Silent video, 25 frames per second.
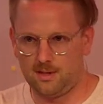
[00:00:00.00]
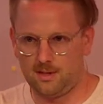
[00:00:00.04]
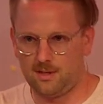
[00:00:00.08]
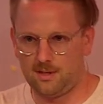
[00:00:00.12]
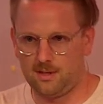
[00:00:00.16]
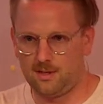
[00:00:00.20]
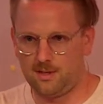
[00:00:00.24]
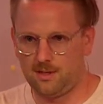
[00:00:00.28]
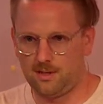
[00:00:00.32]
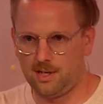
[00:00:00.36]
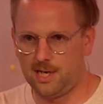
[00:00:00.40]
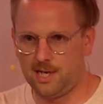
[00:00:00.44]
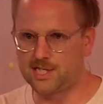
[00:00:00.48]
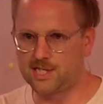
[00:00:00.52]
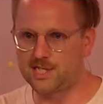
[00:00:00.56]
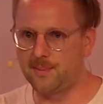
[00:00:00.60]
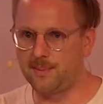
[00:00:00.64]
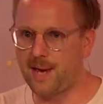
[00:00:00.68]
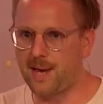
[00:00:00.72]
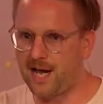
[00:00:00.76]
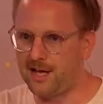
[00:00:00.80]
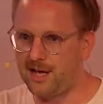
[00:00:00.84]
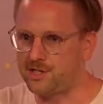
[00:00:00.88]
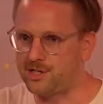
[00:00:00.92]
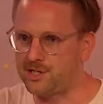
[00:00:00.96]
It's
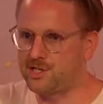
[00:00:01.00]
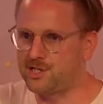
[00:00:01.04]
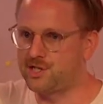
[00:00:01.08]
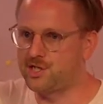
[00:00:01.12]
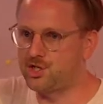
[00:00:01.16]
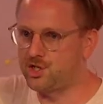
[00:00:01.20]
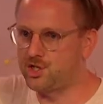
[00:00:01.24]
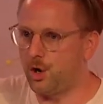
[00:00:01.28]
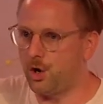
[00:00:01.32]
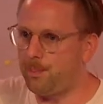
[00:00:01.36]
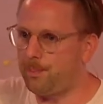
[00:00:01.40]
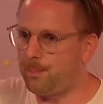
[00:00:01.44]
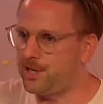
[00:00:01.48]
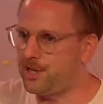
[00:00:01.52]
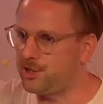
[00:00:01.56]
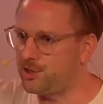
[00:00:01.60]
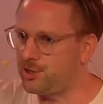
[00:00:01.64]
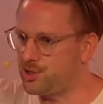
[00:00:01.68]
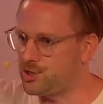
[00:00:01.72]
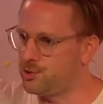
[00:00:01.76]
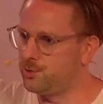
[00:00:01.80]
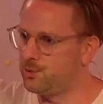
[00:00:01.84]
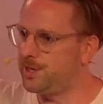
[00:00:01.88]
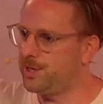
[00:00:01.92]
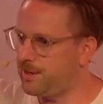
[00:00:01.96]
about stopping
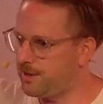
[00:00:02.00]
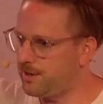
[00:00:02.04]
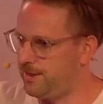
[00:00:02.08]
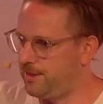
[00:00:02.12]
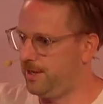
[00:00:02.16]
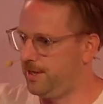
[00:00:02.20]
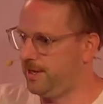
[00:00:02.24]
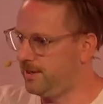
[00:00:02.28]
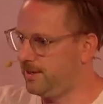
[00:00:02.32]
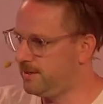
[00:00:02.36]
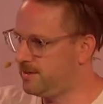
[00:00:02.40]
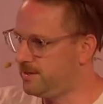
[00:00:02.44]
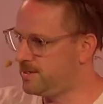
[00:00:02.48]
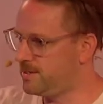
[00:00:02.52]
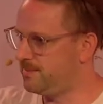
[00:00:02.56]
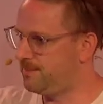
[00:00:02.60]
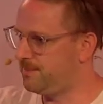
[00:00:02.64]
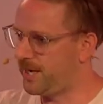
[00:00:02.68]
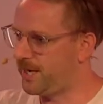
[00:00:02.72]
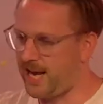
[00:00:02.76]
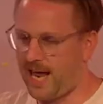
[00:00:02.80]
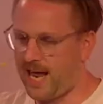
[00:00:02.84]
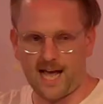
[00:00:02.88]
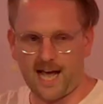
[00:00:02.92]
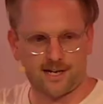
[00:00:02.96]
doing things, but
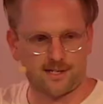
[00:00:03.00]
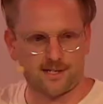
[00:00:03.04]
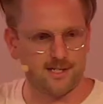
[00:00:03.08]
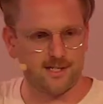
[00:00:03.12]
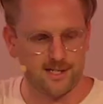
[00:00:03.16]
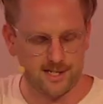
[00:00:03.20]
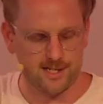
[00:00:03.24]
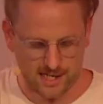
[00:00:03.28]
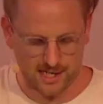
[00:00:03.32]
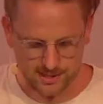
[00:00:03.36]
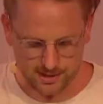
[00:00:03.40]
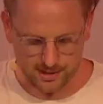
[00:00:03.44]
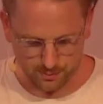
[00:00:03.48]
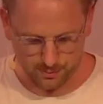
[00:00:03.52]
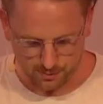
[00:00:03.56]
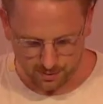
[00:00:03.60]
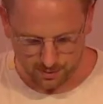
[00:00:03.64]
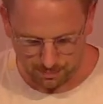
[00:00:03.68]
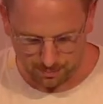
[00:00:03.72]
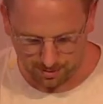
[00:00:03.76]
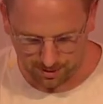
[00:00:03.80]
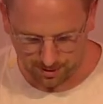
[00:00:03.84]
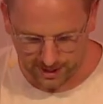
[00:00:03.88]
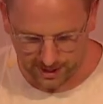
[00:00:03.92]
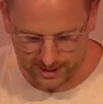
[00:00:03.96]
it actually doesn't
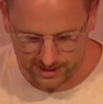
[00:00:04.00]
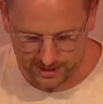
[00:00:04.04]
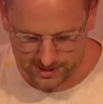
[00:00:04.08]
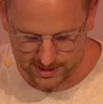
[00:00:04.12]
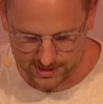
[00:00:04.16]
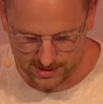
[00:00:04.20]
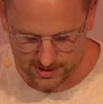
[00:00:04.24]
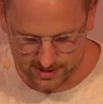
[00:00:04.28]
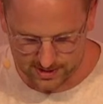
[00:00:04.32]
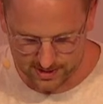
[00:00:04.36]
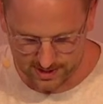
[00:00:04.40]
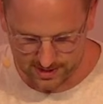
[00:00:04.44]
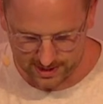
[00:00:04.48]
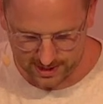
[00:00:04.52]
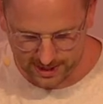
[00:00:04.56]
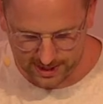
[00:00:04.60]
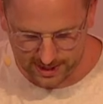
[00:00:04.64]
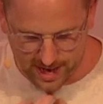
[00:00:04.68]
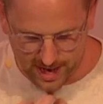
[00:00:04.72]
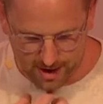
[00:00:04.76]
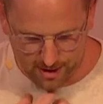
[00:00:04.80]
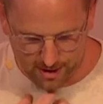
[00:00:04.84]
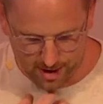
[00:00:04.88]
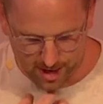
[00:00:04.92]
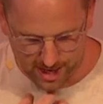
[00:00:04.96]
replace in
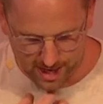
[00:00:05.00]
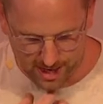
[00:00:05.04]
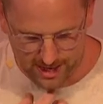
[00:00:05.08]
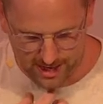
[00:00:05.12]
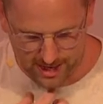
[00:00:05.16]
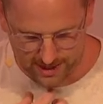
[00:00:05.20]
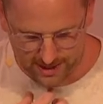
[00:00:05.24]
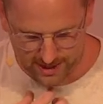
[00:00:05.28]
our heart